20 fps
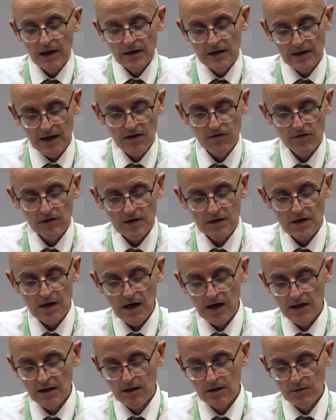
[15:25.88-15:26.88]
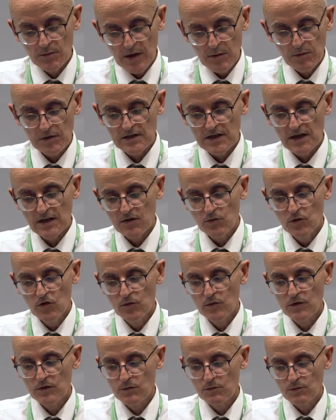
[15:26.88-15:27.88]
David and the People's Health
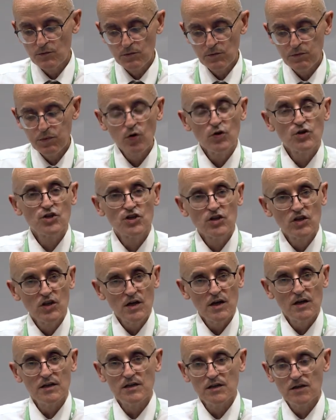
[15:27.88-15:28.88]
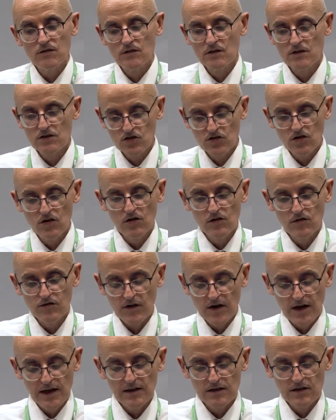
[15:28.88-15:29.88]
Movement pushed the idea of the struggle
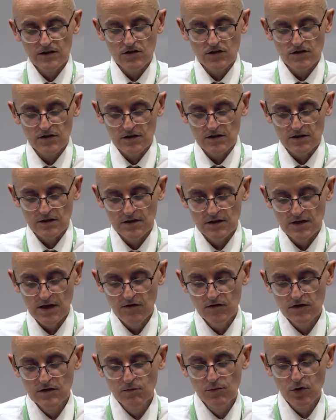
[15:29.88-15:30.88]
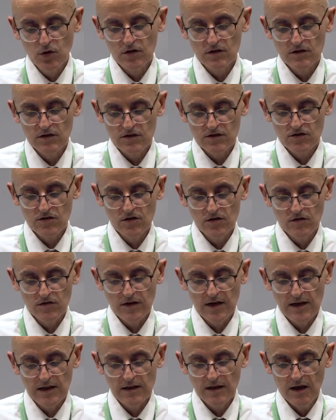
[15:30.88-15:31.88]
for health justice. David's book, The Struggle for
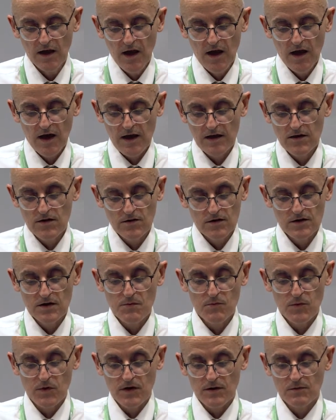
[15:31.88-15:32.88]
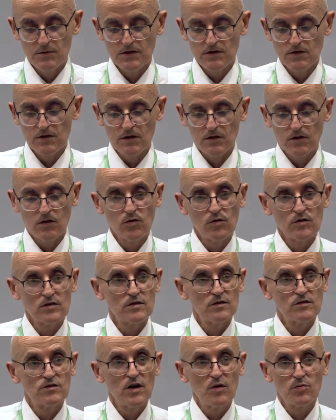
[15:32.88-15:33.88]
Health, I heard him when I was doing a
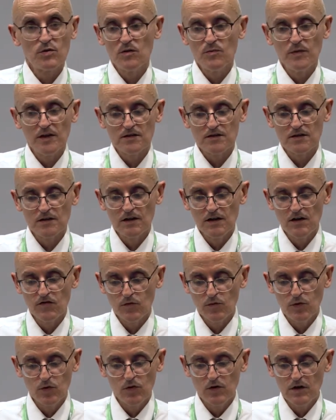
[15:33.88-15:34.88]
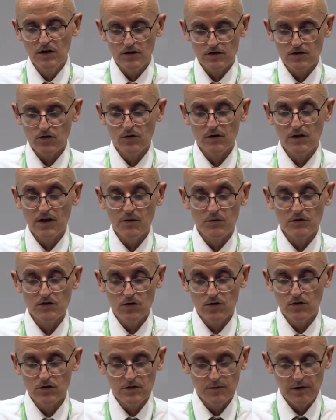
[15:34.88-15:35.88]
course in tropical medicine in Liverpool years ago. He came and
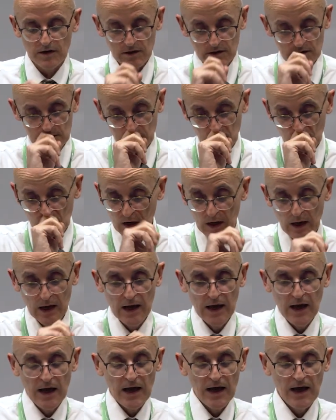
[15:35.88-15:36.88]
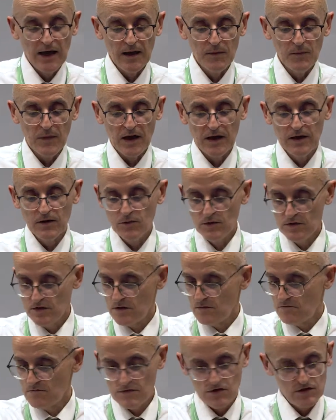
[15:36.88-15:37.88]
talked about this book, and it
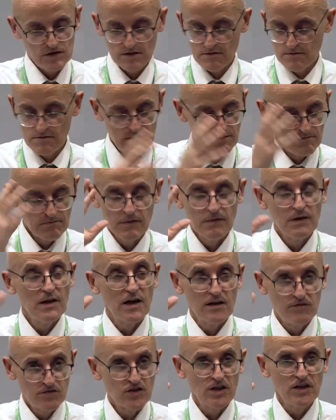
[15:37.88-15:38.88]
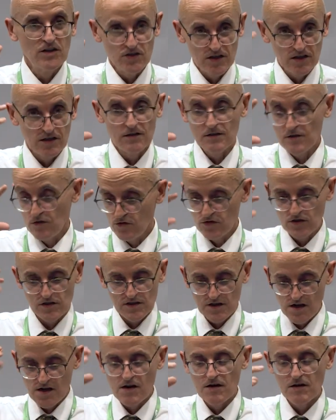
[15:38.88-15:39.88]
was just life-changing,
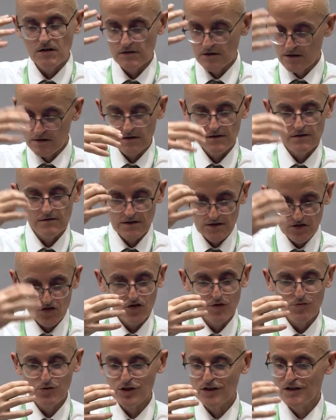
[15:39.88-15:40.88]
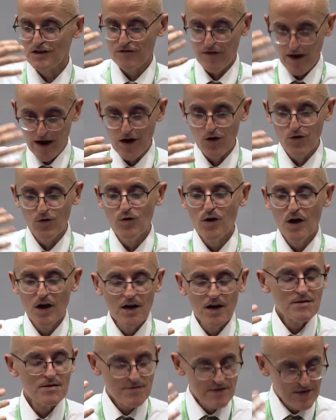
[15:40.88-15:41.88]
just to hear the descriptions of how
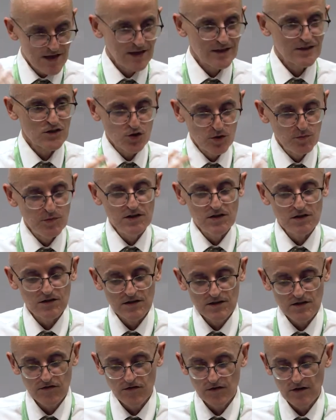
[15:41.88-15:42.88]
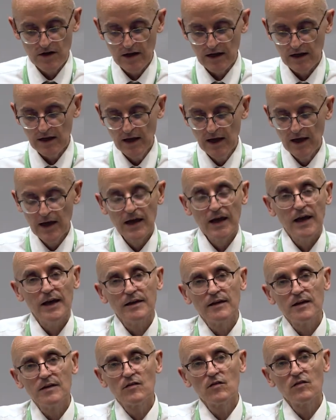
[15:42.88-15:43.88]
things could be done differently.
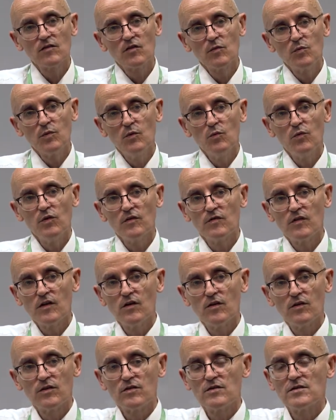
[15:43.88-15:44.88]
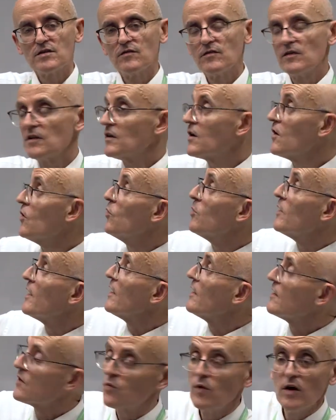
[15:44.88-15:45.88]
And he's also been one of the authors of the Global
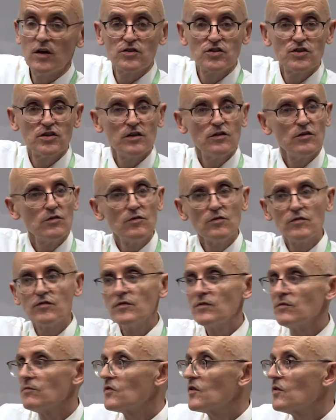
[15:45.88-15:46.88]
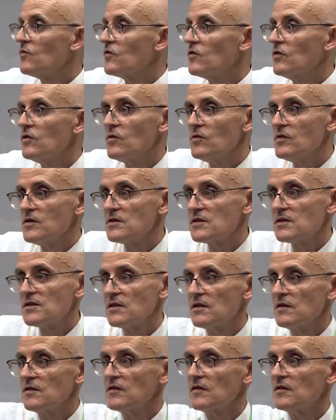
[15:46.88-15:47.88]
Health Watch. I don't know if some of you know this.
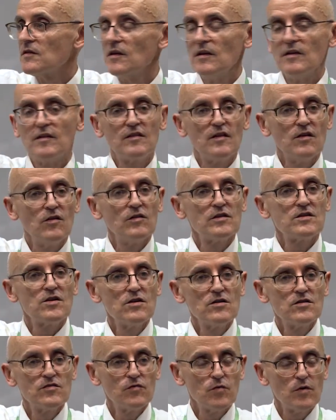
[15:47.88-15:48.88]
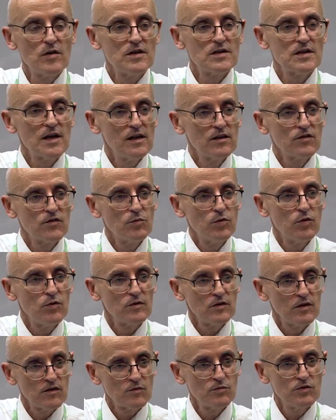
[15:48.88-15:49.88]
It's the Alternative World Health
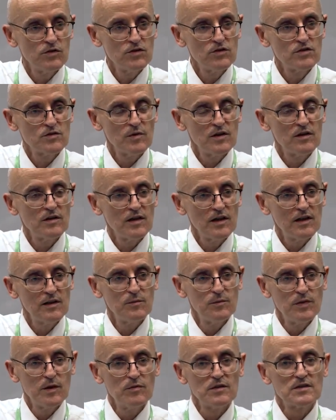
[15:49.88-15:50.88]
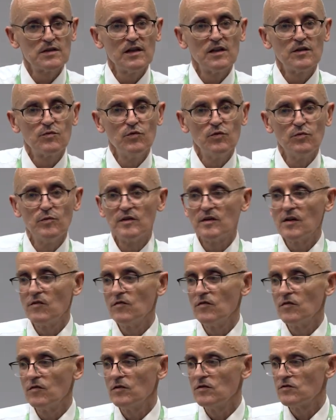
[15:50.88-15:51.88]
Report that's produced by the People's Health Movement
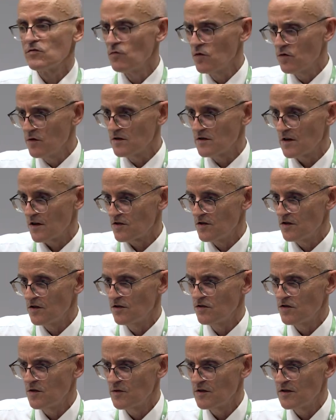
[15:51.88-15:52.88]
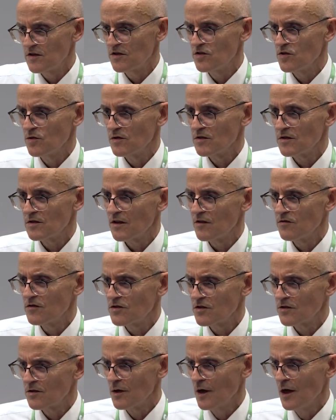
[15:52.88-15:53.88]
every few years. Rory's actually contributed to it, haven't
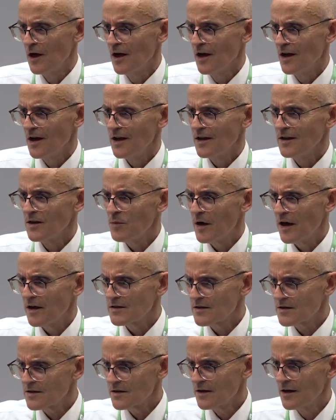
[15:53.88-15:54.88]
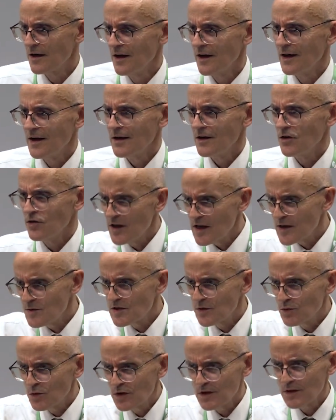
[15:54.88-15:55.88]
you, in the past? Your name's
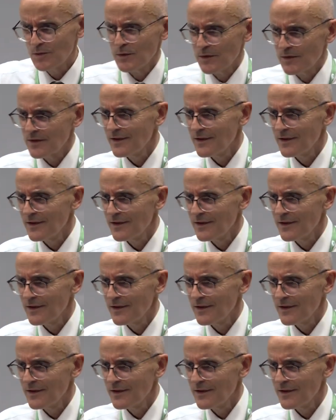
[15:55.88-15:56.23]
in one of them.